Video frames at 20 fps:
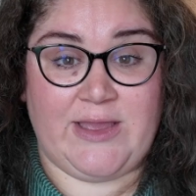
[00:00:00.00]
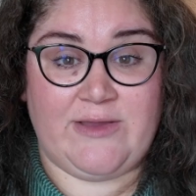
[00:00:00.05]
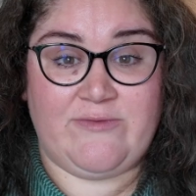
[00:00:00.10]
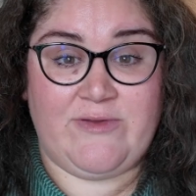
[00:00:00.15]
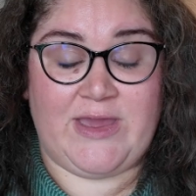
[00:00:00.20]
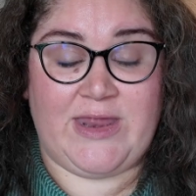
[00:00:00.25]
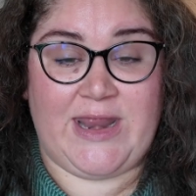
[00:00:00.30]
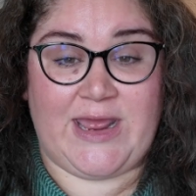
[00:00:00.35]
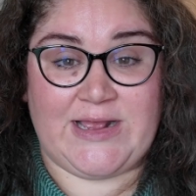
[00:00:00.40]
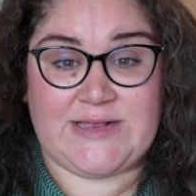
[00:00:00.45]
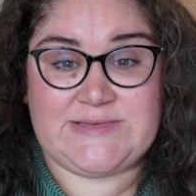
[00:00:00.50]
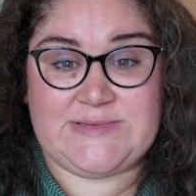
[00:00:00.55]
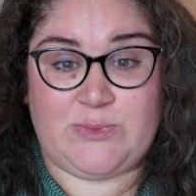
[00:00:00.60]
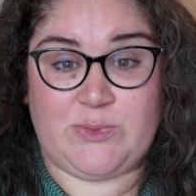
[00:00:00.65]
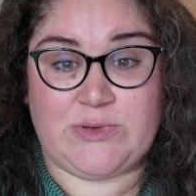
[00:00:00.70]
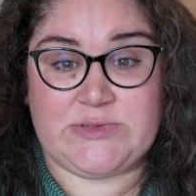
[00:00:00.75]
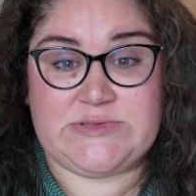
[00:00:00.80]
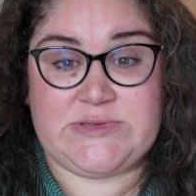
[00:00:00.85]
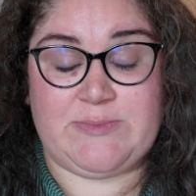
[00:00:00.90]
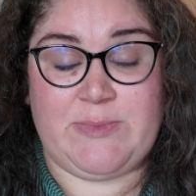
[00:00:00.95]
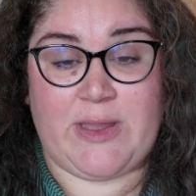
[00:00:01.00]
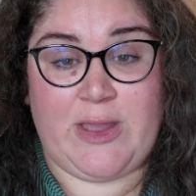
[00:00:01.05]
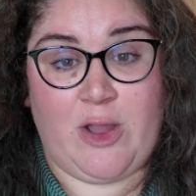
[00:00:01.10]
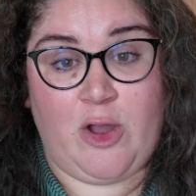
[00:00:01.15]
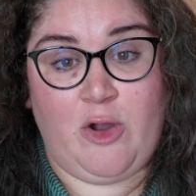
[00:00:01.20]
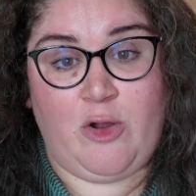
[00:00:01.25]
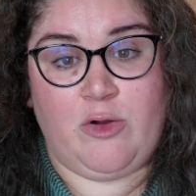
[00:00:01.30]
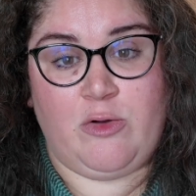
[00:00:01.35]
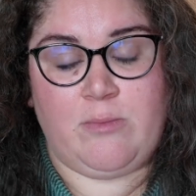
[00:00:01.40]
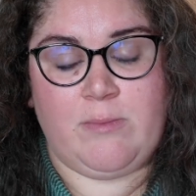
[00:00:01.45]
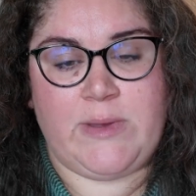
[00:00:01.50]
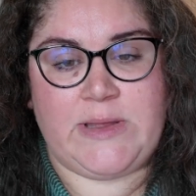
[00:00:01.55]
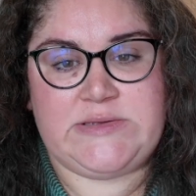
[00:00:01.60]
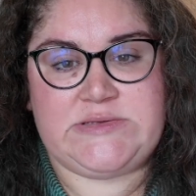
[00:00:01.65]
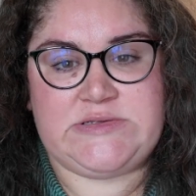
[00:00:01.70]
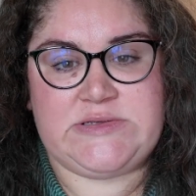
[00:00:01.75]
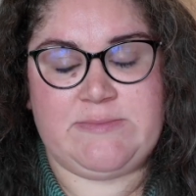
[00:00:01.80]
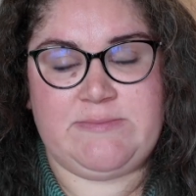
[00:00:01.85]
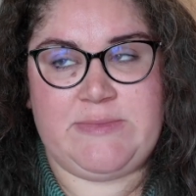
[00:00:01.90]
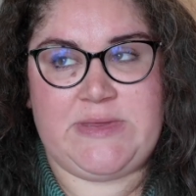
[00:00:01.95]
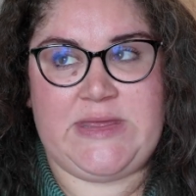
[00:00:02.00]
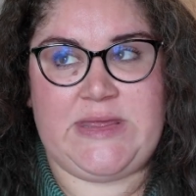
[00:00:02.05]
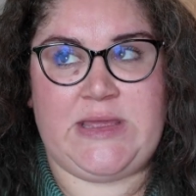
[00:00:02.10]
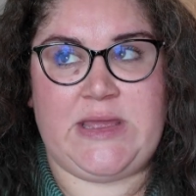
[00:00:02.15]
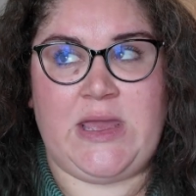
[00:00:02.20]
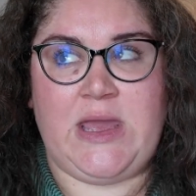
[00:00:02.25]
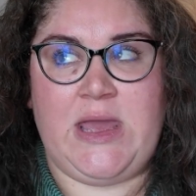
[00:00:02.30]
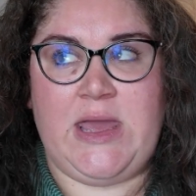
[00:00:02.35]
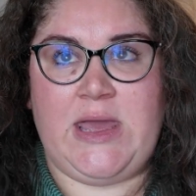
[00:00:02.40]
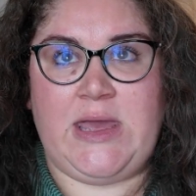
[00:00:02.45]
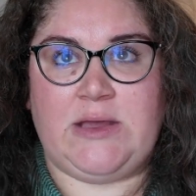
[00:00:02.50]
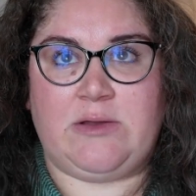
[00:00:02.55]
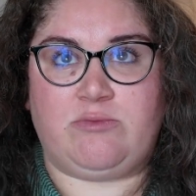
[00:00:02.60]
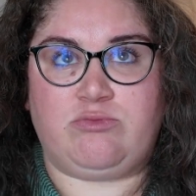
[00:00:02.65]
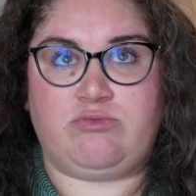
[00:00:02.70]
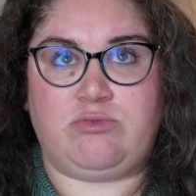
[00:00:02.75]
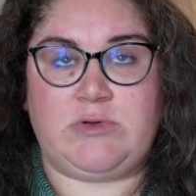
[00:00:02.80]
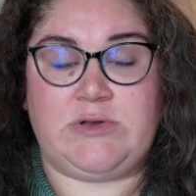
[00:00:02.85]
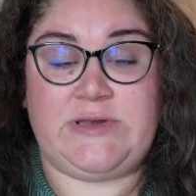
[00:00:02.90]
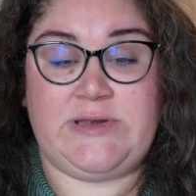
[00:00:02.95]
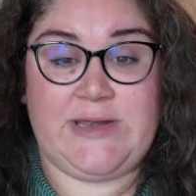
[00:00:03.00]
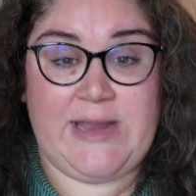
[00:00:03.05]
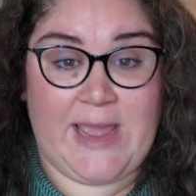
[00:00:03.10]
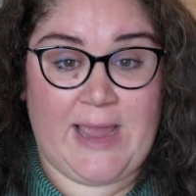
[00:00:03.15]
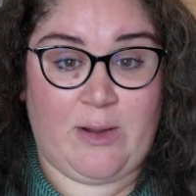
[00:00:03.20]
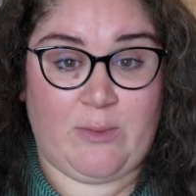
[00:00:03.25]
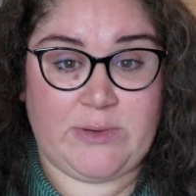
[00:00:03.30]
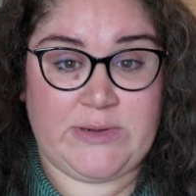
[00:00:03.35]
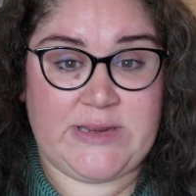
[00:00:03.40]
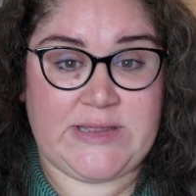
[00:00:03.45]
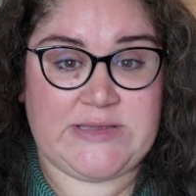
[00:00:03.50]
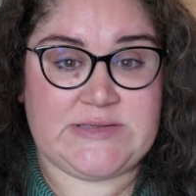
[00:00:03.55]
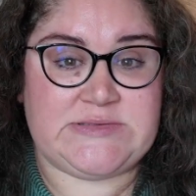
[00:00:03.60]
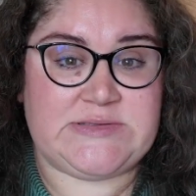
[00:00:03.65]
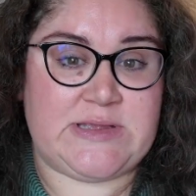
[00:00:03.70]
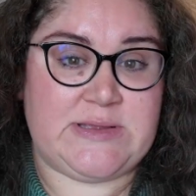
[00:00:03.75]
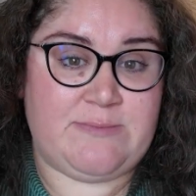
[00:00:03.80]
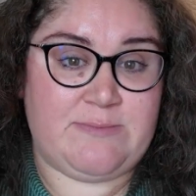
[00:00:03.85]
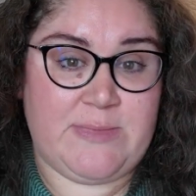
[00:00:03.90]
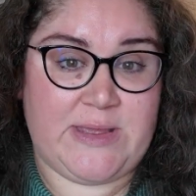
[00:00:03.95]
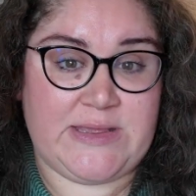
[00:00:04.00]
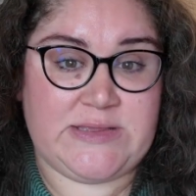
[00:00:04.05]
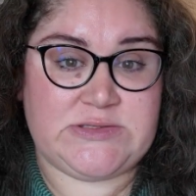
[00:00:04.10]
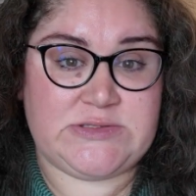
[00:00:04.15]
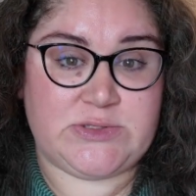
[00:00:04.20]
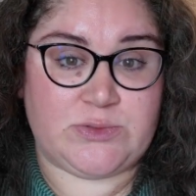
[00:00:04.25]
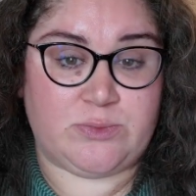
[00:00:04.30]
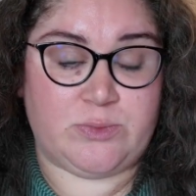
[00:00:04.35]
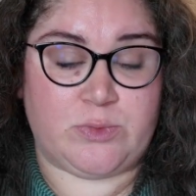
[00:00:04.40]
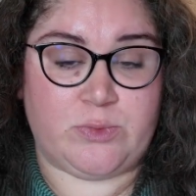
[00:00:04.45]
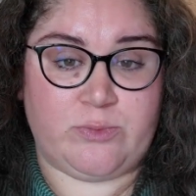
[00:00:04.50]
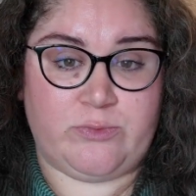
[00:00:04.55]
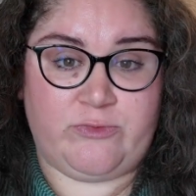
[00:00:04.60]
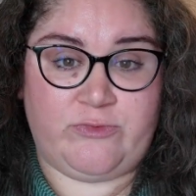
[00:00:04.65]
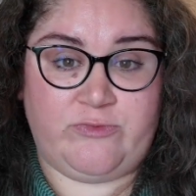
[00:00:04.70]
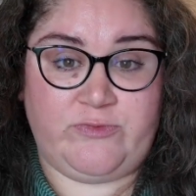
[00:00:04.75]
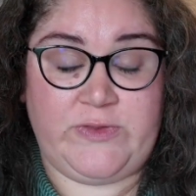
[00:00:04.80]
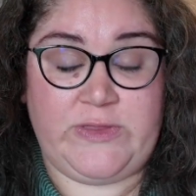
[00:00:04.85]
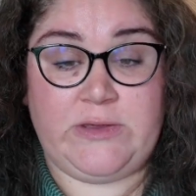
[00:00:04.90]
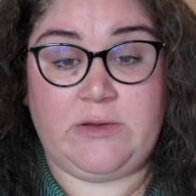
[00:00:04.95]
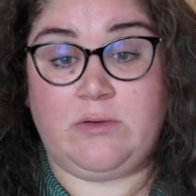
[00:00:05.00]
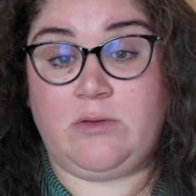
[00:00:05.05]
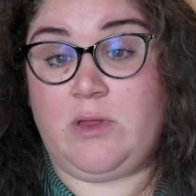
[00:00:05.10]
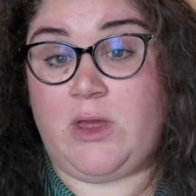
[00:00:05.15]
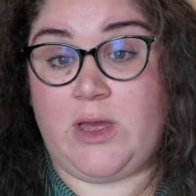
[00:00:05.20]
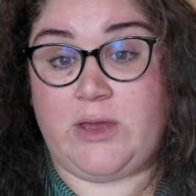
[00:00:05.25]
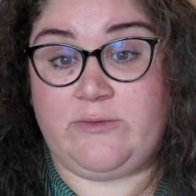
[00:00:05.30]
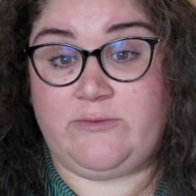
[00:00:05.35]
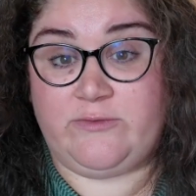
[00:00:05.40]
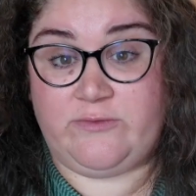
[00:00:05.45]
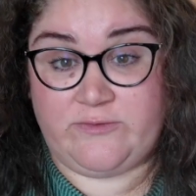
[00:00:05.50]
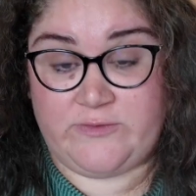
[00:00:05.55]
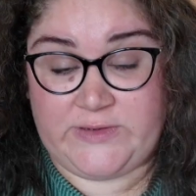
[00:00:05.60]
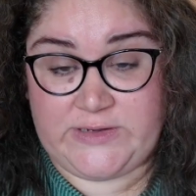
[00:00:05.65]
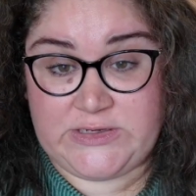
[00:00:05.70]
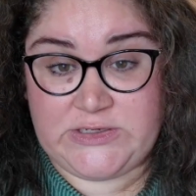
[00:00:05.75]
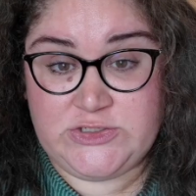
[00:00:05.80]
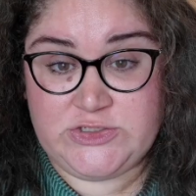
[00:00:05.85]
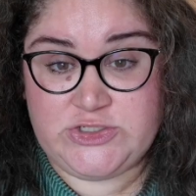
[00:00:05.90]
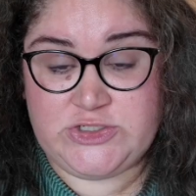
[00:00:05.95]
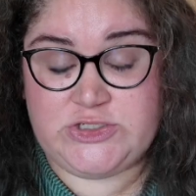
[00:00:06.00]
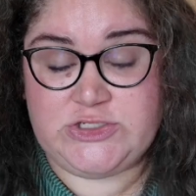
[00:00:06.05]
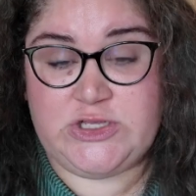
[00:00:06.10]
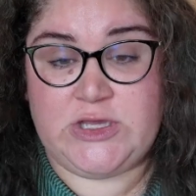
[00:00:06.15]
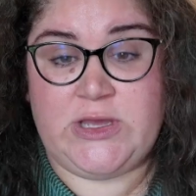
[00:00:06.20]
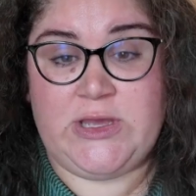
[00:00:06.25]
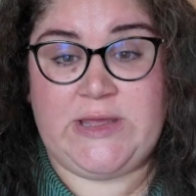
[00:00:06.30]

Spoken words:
have had accent walls in my home, and to me, nowadays, it makes the room feel unfinished,